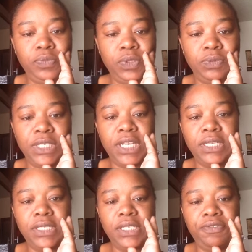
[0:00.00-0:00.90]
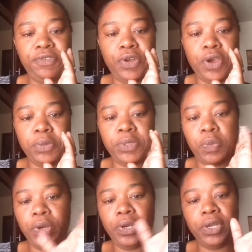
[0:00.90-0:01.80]
we're getting different herbs and
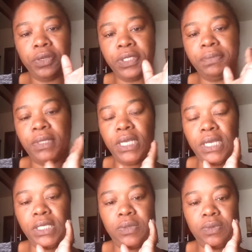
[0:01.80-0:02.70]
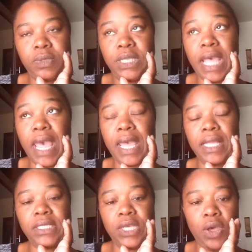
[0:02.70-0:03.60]
working on some things with
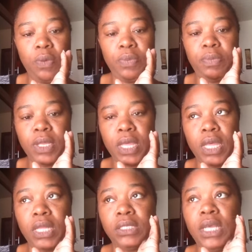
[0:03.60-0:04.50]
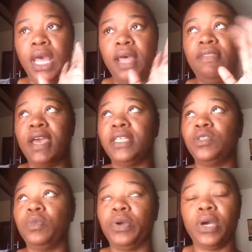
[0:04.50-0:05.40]
that to help you because
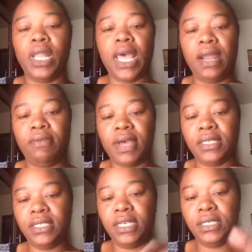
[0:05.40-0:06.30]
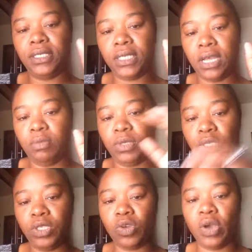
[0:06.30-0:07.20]
that's where a lot of our sickness comes. It
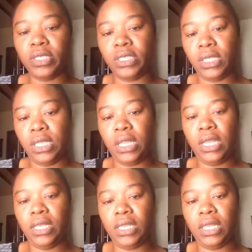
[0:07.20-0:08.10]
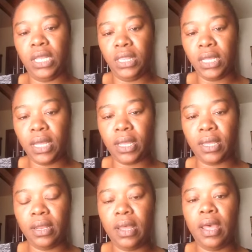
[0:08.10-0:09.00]
starts in, in, in the gut.